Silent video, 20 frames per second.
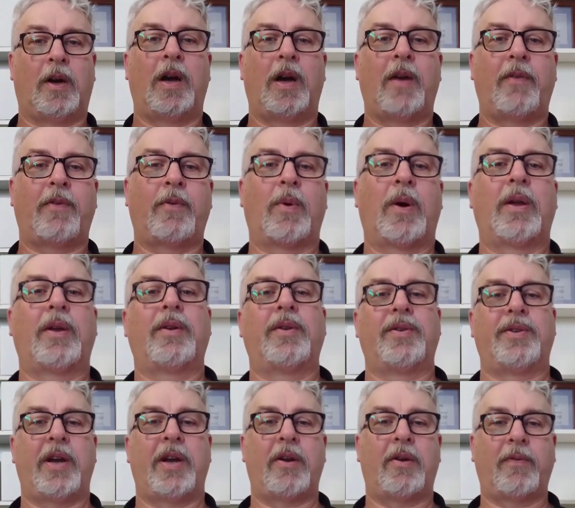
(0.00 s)
Hi
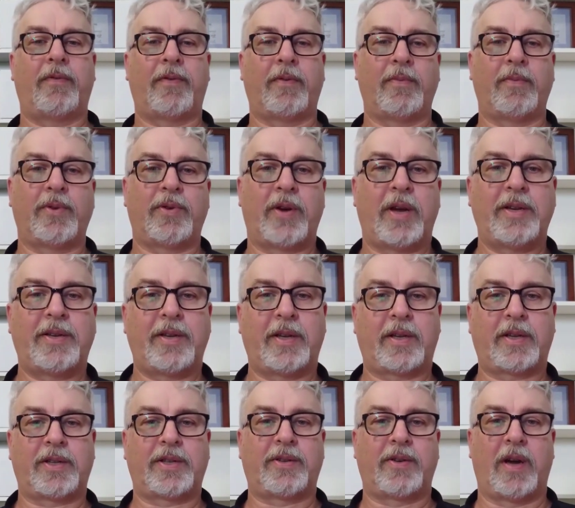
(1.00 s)
everyone, Darren from
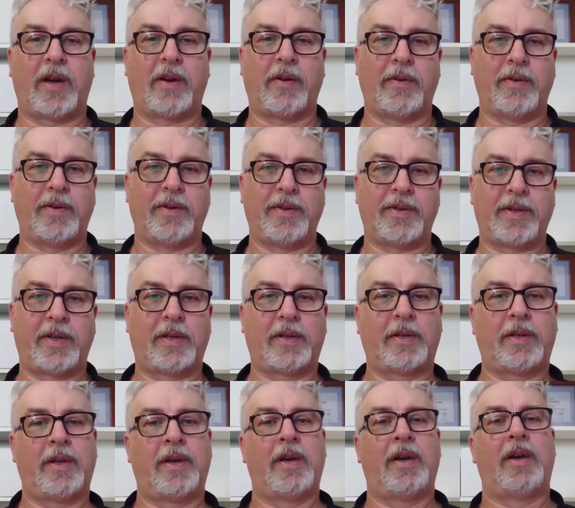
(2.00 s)
DrayTek Australia and New
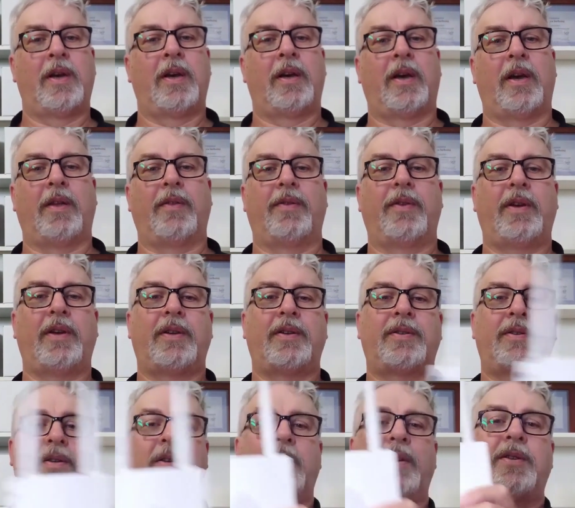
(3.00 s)
Zealand, and
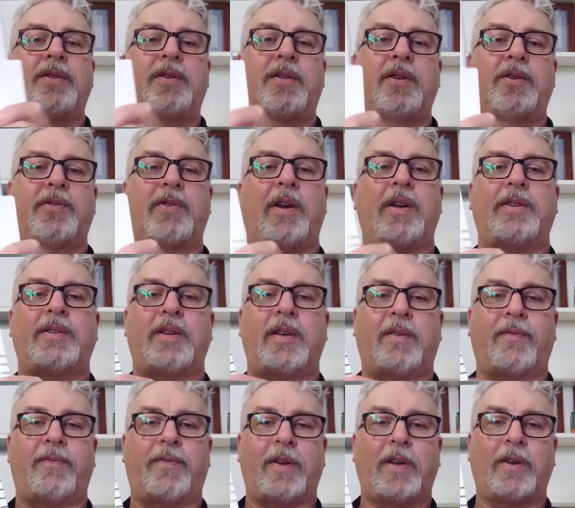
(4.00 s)
this is the
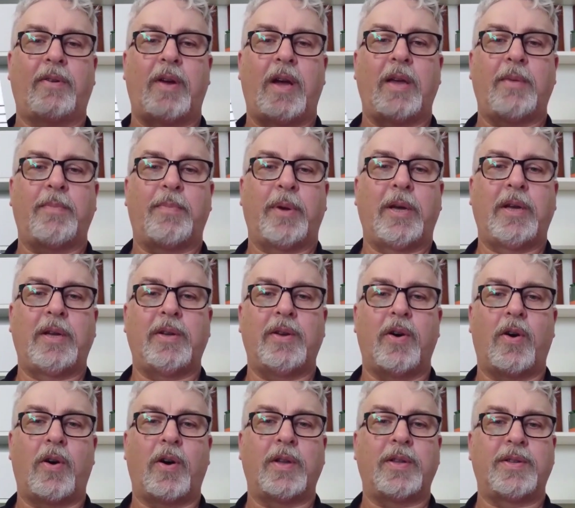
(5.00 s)
DrayTek Vigor
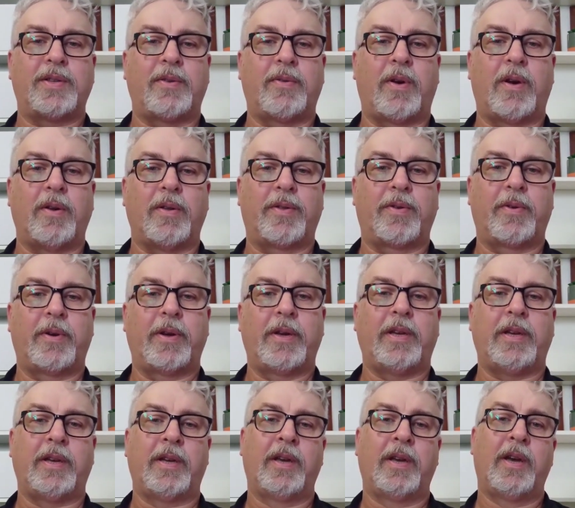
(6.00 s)

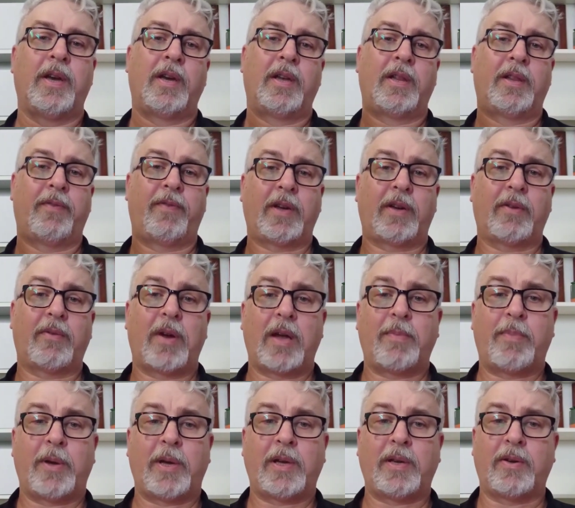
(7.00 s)
AP903. The Vigor
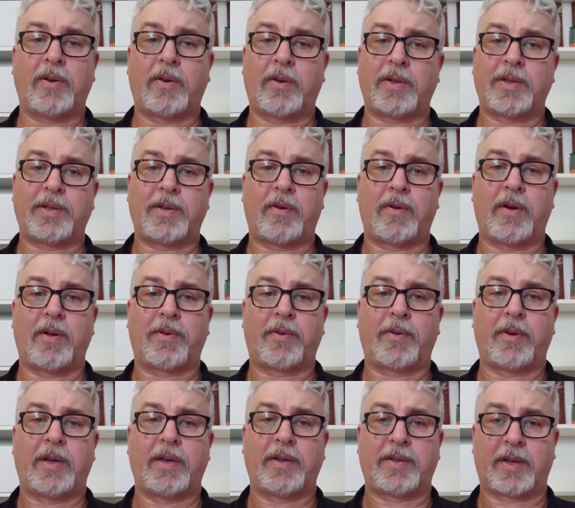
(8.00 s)

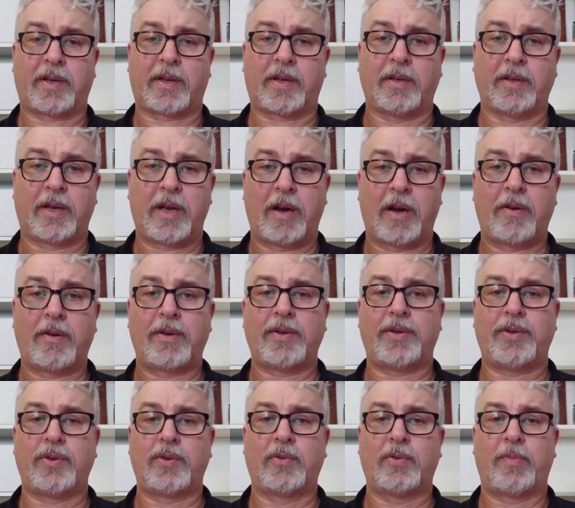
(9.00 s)
AP903 is a
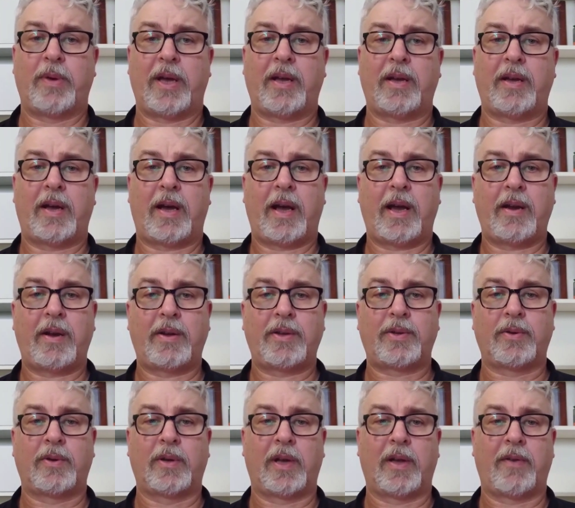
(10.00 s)
concurrent dual-band
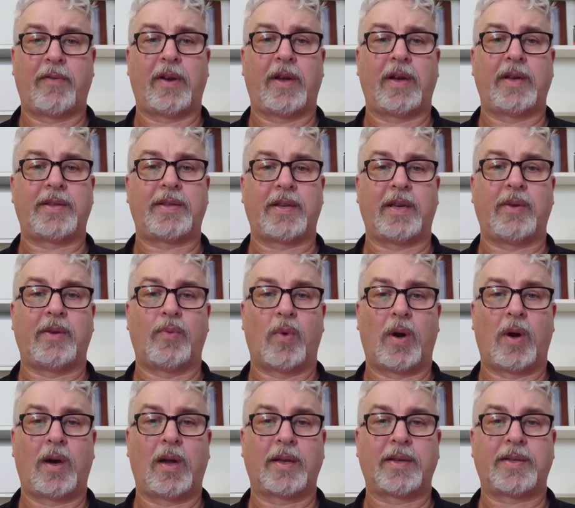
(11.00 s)
802.11ac
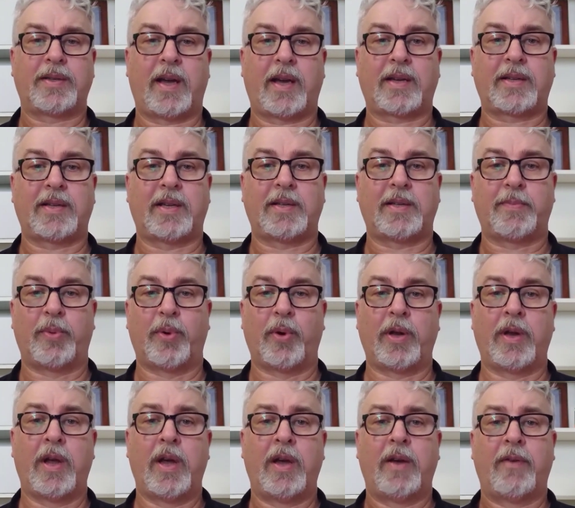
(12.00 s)
wireless access
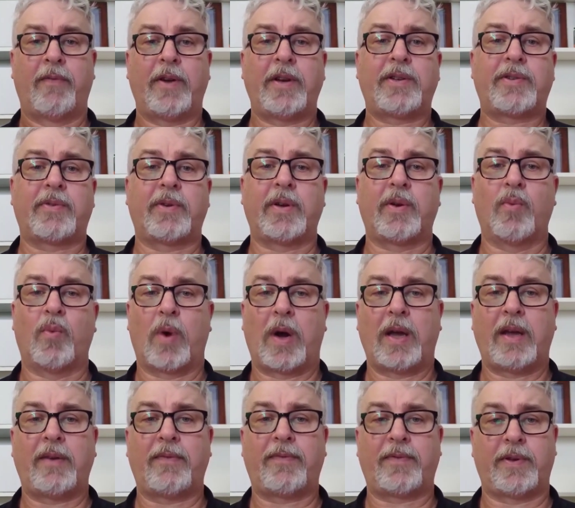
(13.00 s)
point featuring
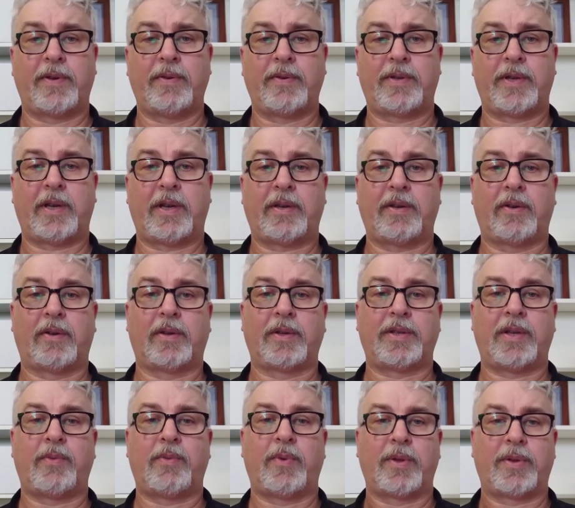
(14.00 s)
Wave 2
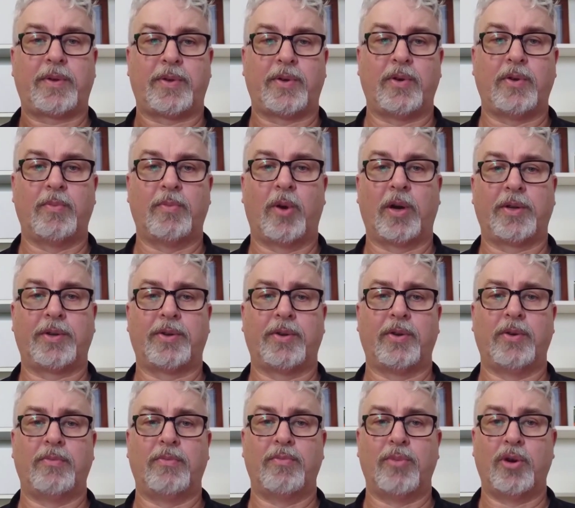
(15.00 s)
technology with
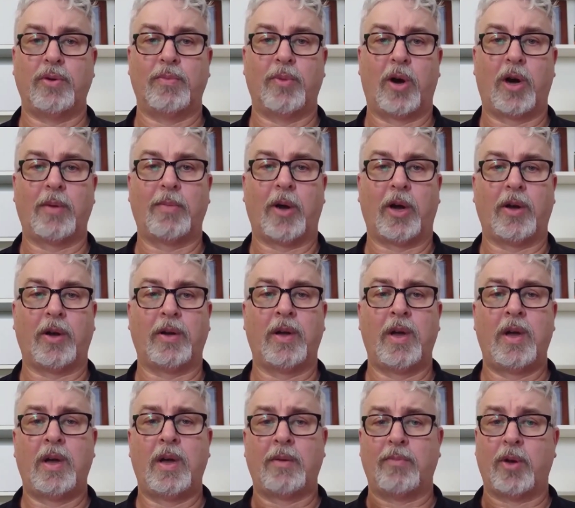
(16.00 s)
2x2 MU-MIMO.
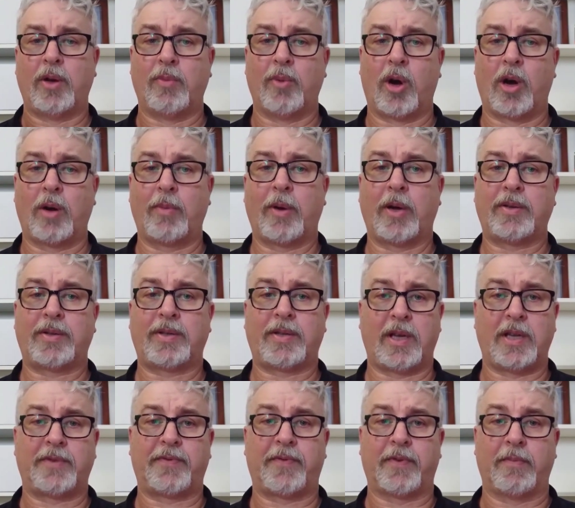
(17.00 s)
MU-MIMO
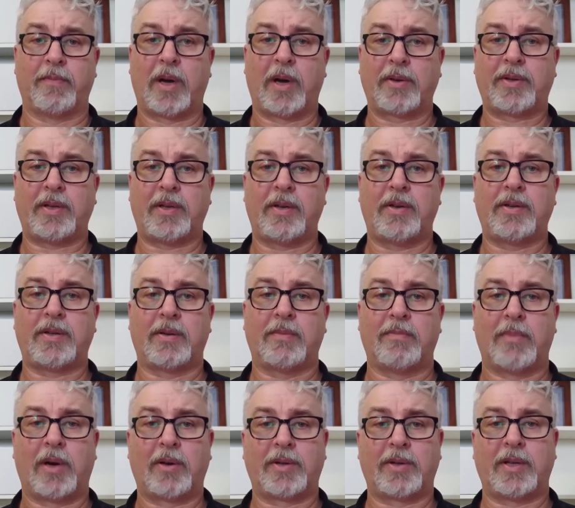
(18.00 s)
stands for Multi-User,
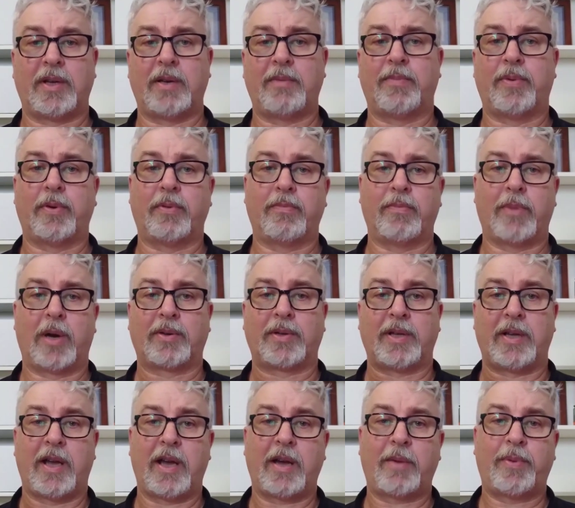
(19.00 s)
Multi-Input,
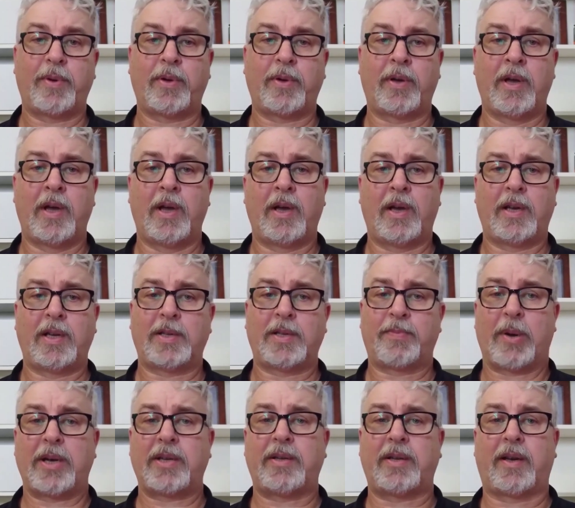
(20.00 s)
Multi-Output and is
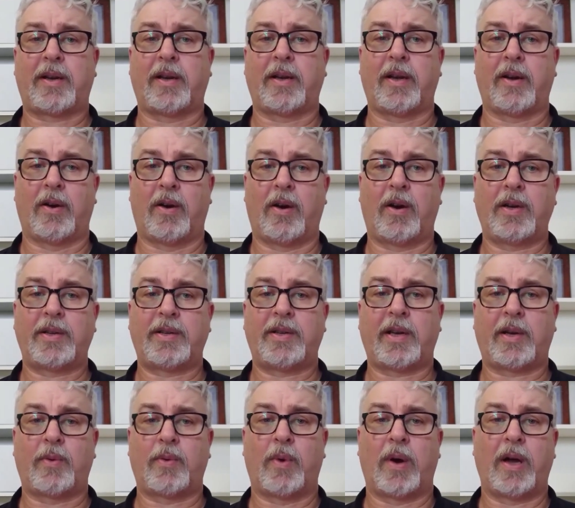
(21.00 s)
basically a
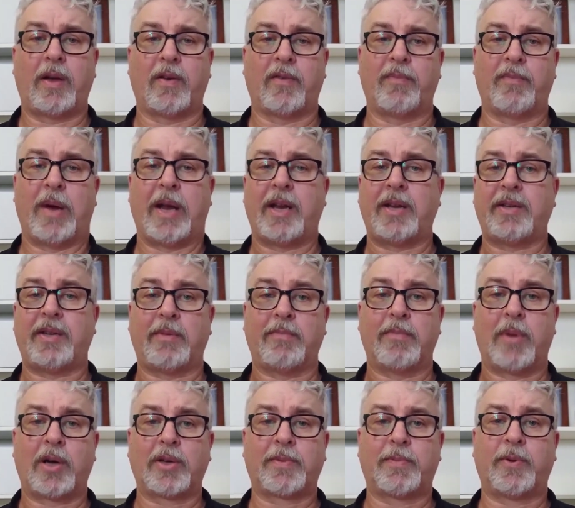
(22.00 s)
high-tech way of
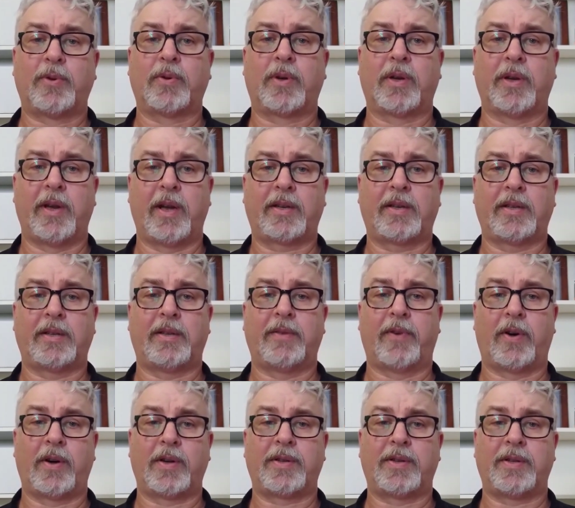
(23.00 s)
managing multiple connected
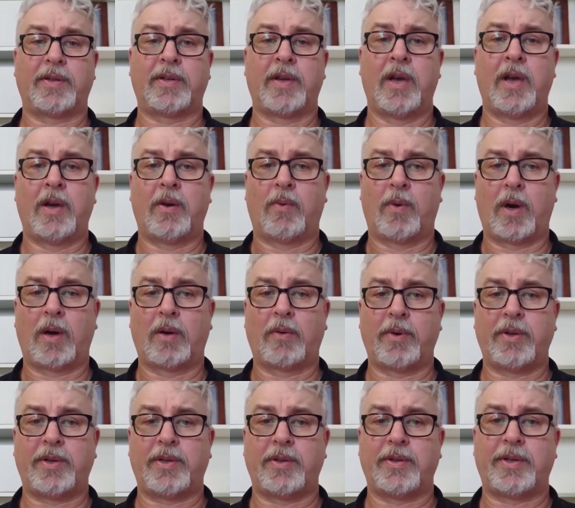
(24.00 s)
devices while
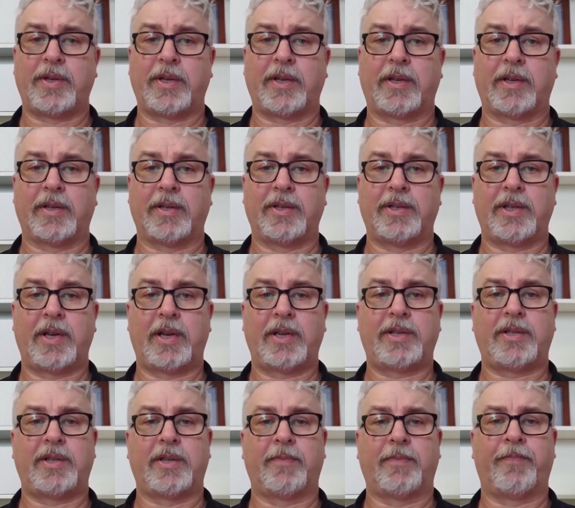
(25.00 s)
reducing
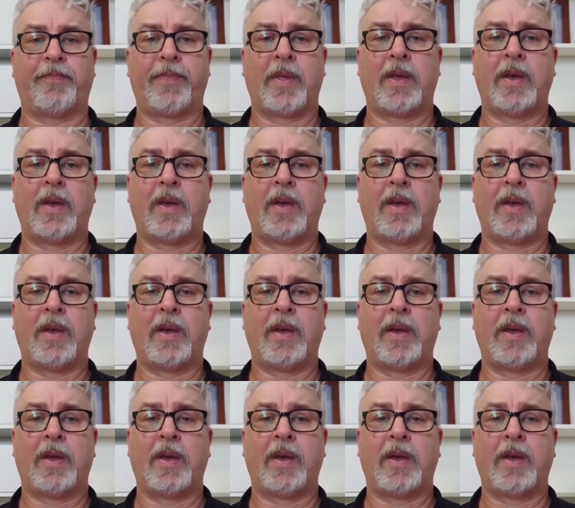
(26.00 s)
congestion.